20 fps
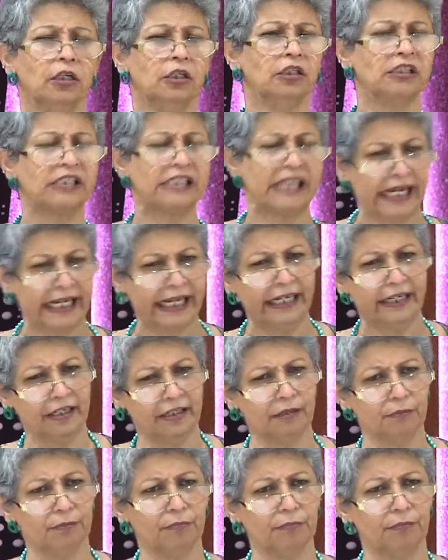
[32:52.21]

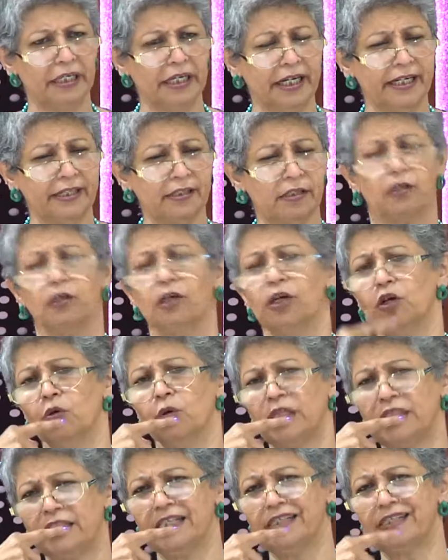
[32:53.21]
Second minute,
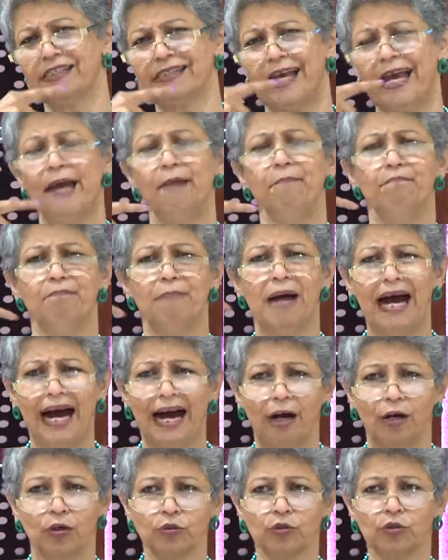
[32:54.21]
with the same
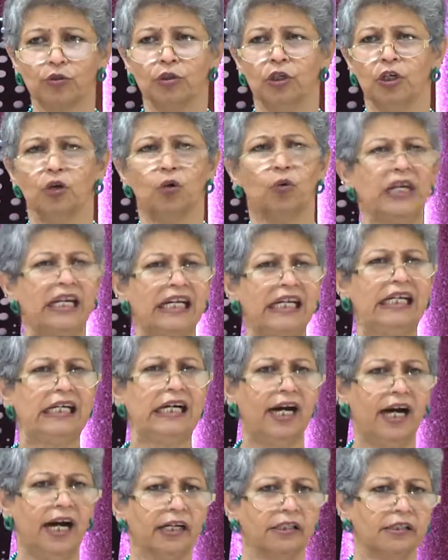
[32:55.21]
mouth, we
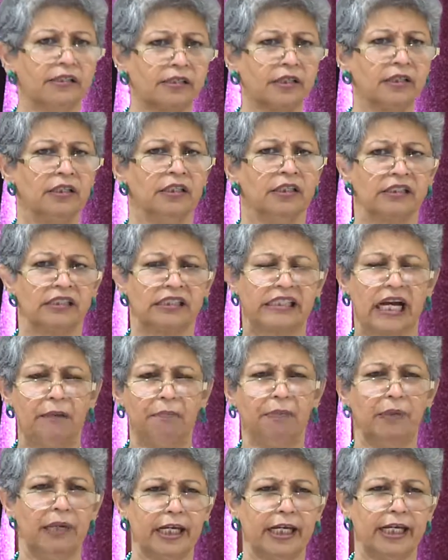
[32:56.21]
curse
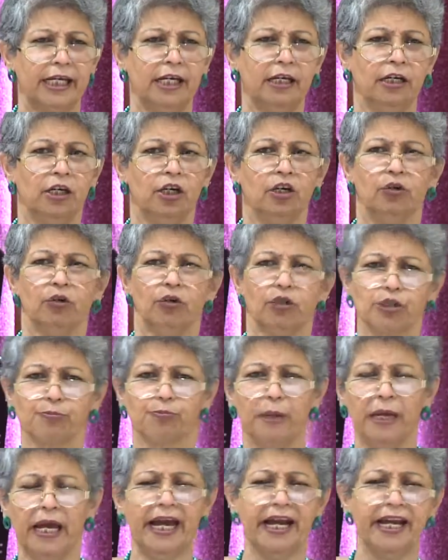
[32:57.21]
somebody who's
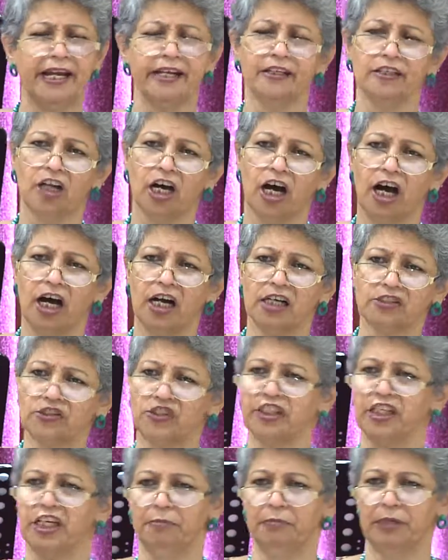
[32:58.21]
made in God's
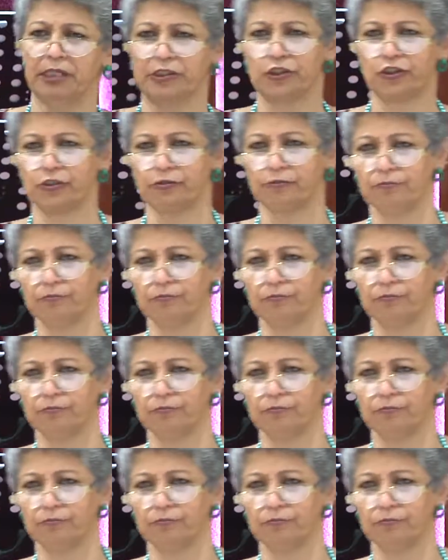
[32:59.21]
image.